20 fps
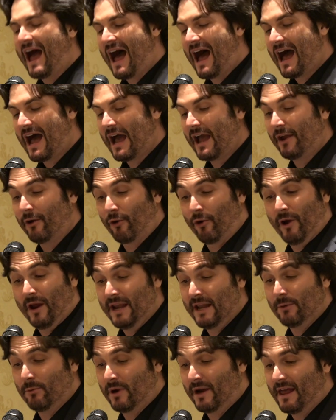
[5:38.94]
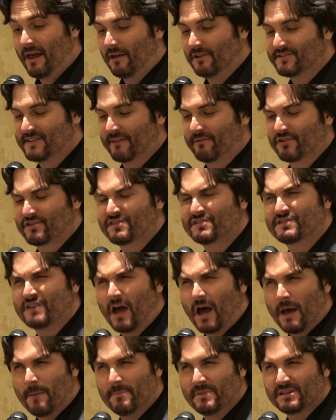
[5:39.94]
I or anyone else ever
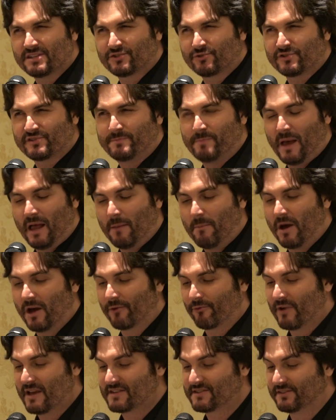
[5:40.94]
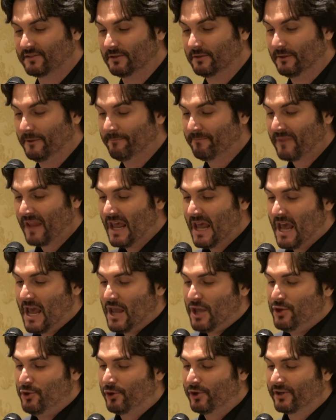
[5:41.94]
saw Mistress Belmont wrestle,
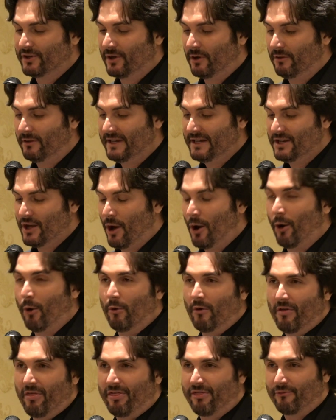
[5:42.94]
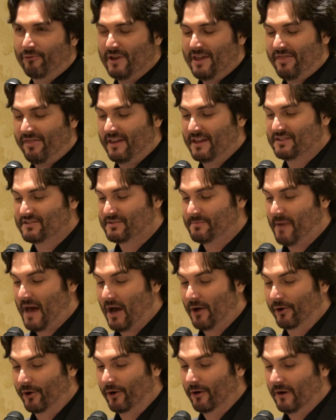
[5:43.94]
you could only know 3 things
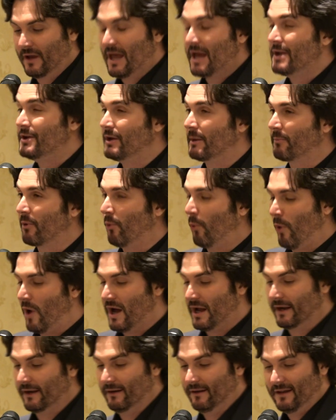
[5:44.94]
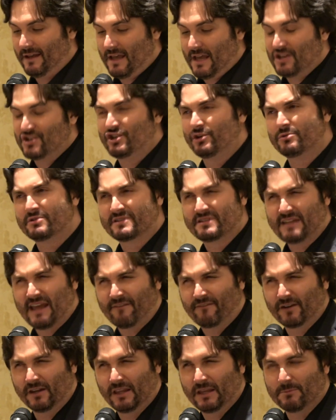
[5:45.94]
about her. Number 1, she was
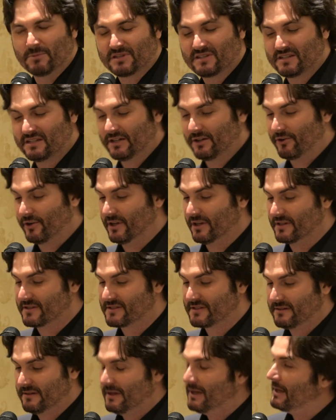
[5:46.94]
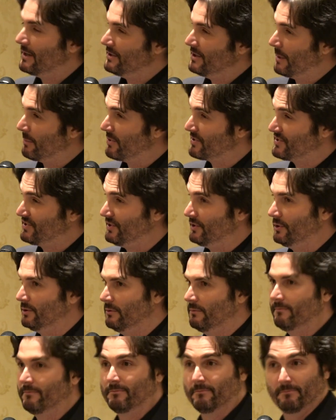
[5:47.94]
definitely mysterious. Number
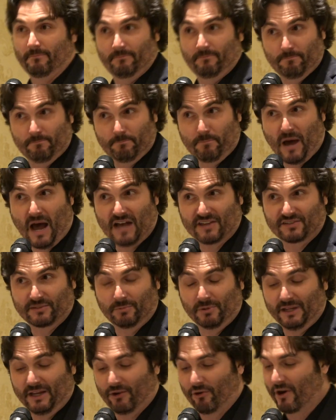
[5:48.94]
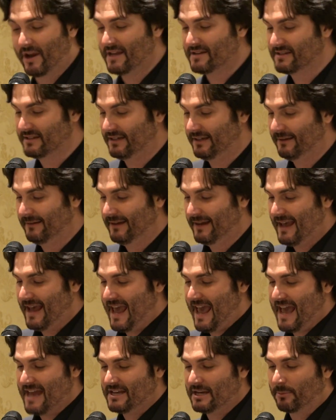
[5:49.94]
2, possibly crazy.
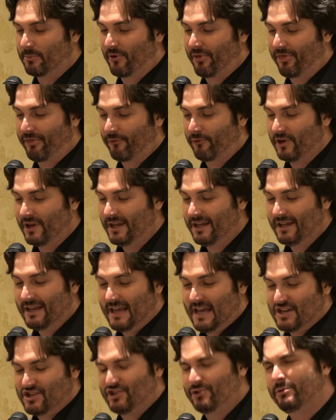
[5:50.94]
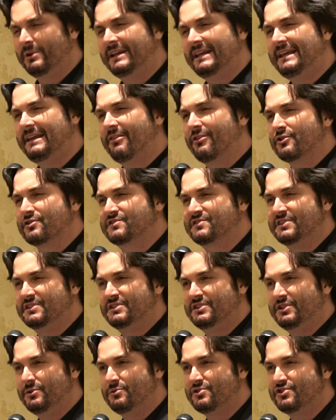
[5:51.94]
And number 3, she would either
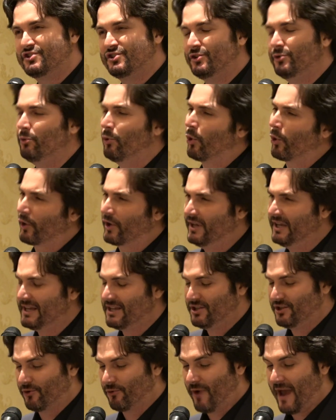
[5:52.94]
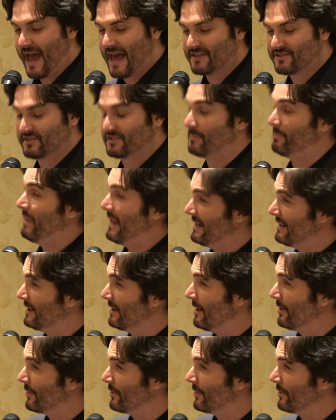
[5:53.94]
seduce you or kick your ass depending